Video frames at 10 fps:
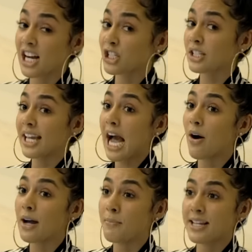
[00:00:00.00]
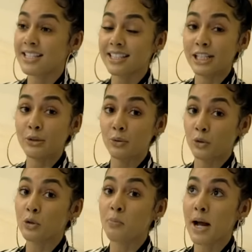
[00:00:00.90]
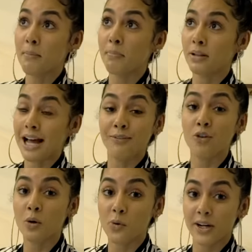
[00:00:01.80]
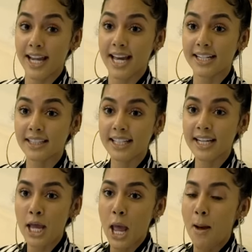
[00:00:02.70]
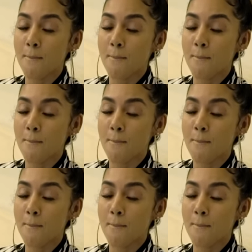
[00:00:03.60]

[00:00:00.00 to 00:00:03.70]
actually how I basically grew my platform organically